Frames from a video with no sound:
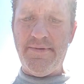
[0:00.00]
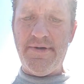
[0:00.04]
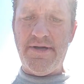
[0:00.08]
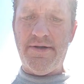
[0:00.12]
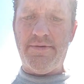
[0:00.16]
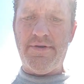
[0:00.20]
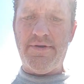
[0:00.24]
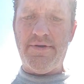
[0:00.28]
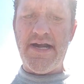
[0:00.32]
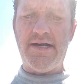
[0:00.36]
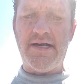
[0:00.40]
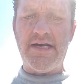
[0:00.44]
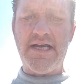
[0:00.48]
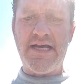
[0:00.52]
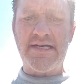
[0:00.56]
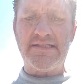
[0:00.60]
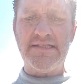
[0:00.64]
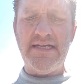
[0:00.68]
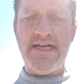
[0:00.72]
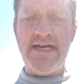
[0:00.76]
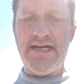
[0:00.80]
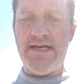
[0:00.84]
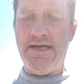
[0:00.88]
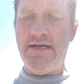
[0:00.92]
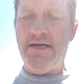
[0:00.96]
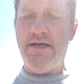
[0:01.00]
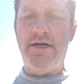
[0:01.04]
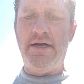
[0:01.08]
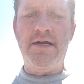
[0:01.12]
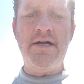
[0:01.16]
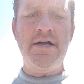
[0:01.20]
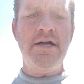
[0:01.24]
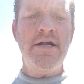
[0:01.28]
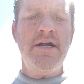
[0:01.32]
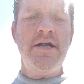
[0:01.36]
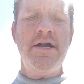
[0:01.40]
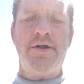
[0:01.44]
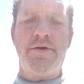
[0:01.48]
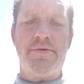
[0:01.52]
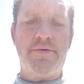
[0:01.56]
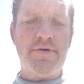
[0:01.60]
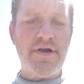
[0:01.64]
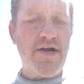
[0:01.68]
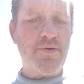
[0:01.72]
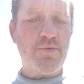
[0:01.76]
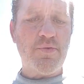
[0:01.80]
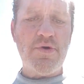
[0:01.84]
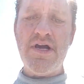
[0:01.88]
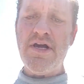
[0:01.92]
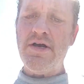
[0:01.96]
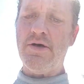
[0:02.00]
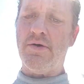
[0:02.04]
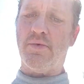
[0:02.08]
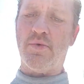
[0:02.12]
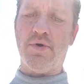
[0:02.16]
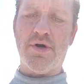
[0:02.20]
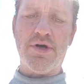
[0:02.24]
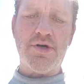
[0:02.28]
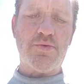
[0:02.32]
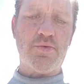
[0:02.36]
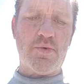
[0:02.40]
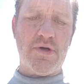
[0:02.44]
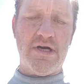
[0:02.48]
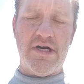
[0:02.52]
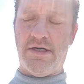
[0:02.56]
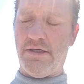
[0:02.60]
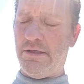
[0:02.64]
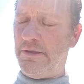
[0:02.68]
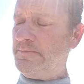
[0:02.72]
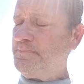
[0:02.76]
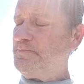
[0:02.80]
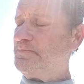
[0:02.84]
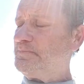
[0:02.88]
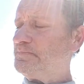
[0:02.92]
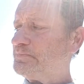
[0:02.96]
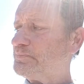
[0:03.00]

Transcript: and it ran like that. Ran well, worked well.